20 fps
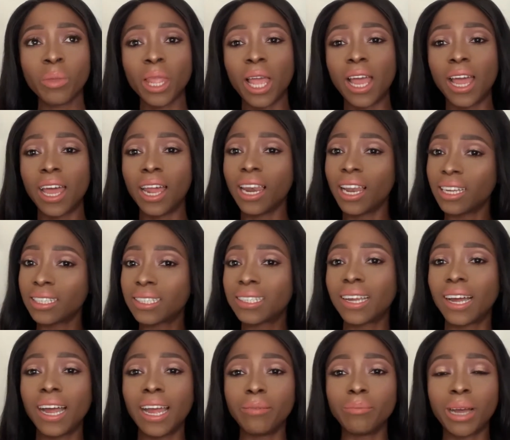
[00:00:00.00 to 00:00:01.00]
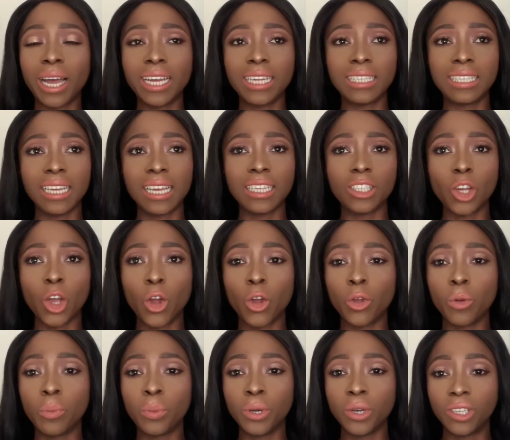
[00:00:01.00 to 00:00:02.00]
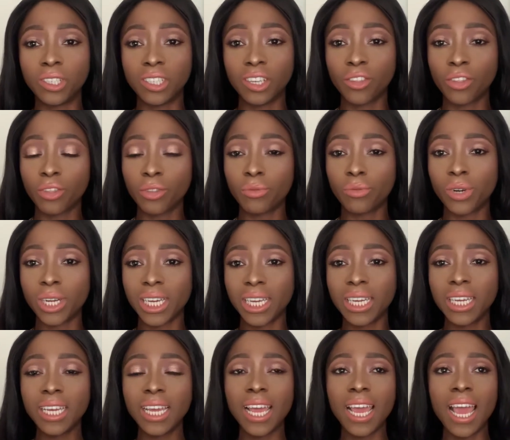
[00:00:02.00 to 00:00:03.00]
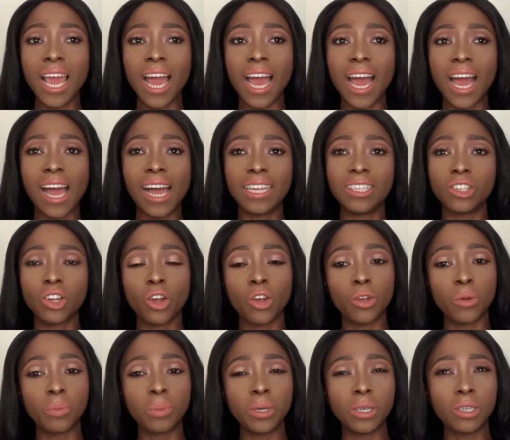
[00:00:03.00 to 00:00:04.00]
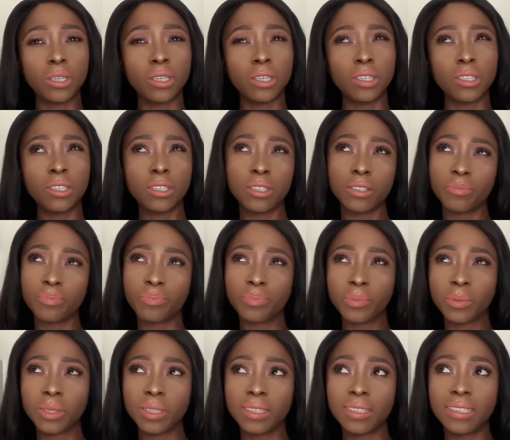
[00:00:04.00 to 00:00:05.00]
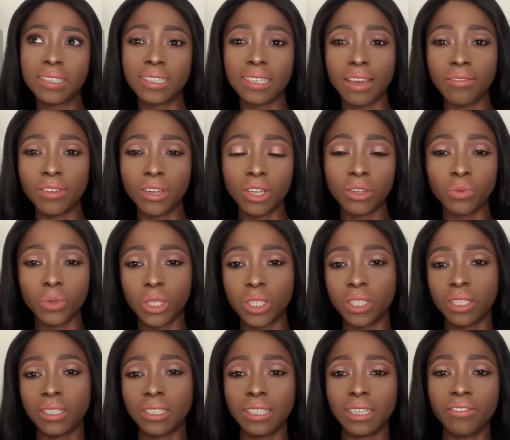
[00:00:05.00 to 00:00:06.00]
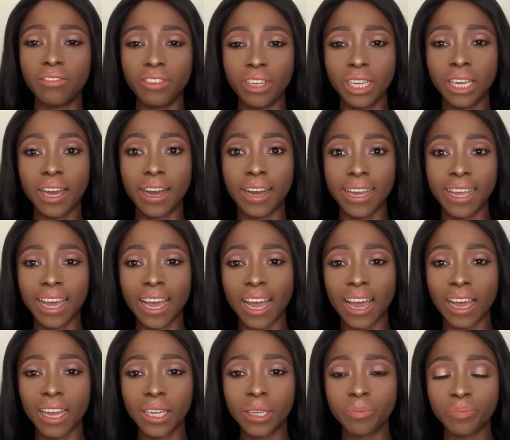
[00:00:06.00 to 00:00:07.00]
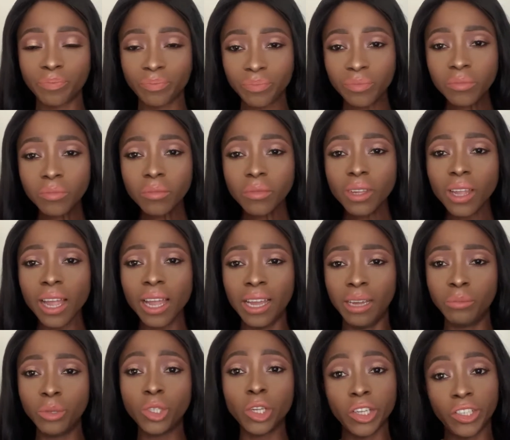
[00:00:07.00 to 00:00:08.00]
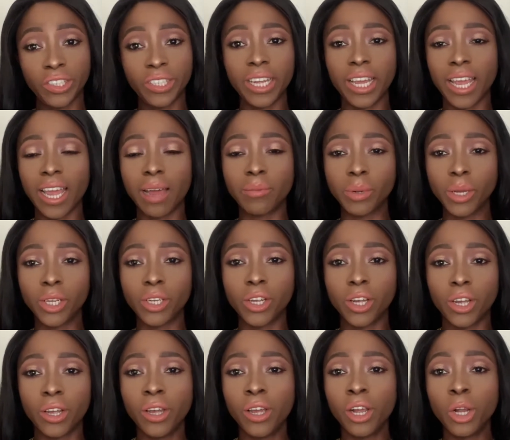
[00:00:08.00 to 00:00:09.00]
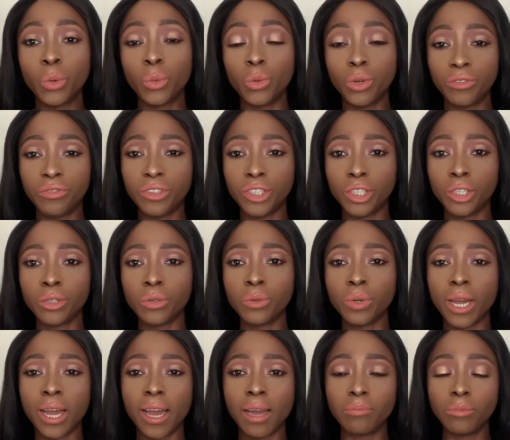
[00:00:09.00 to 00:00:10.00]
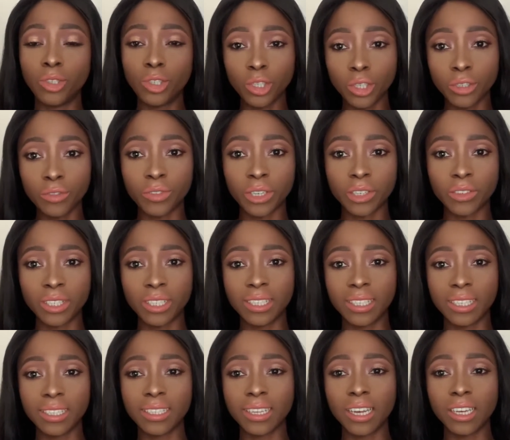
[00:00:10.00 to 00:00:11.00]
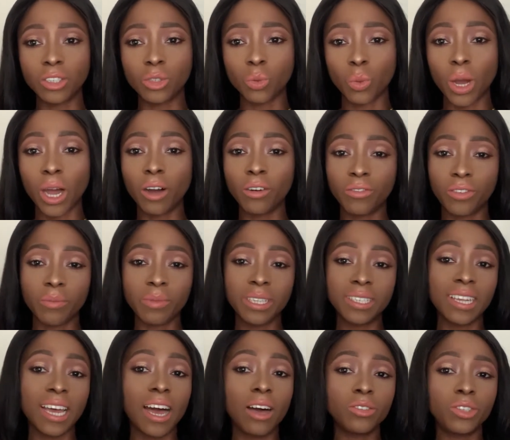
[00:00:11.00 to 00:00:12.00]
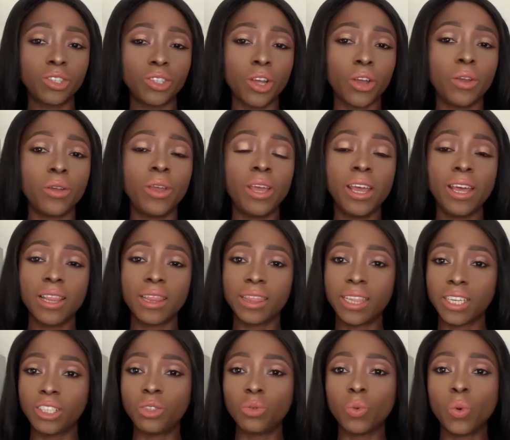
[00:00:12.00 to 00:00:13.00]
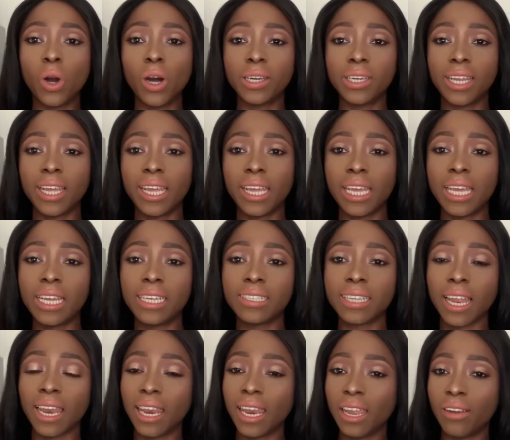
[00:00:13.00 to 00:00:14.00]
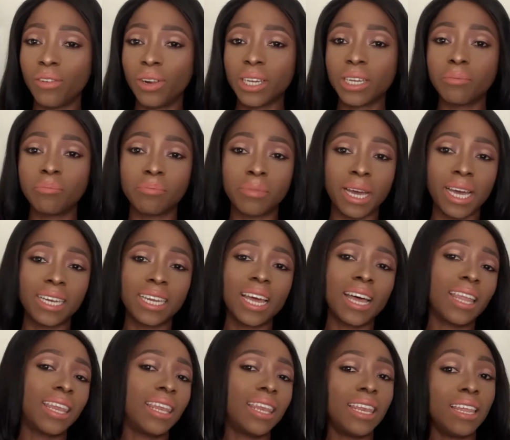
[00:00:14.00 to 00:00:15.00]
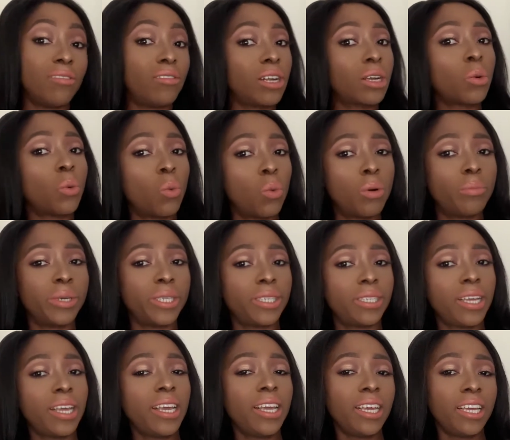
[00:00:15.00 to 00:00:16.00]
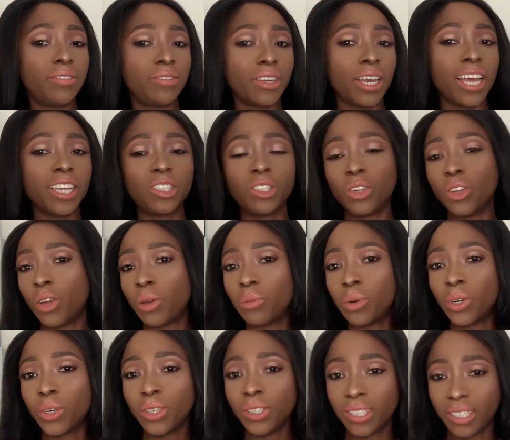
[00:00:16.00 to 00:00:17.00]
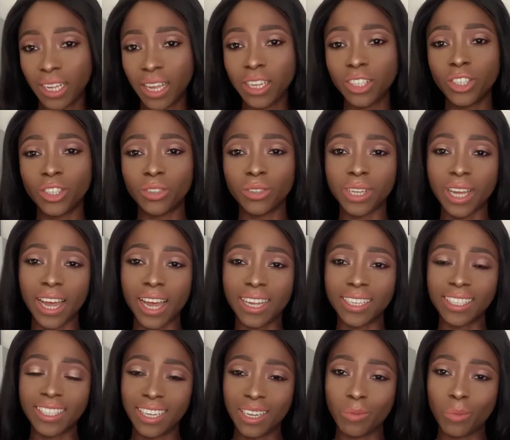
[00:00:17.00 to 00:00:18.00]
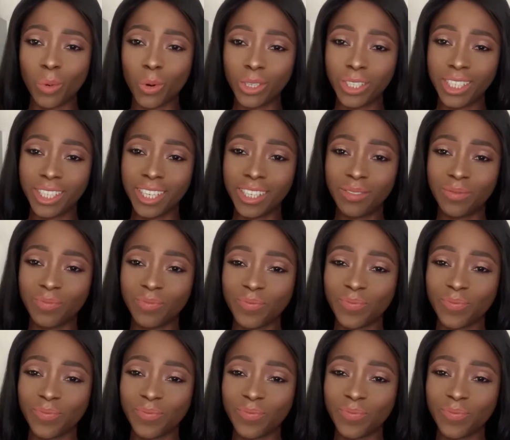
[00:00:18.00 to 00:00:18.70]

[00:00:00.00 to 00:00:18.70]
Last time I did Opus 3 and Opus 7, which is the VII. And so today I'm gonna review two fragrances as well from this house. So this one is Lyric Man and Lyric Woman. If you'd like to know more, stay tuned and keep watching.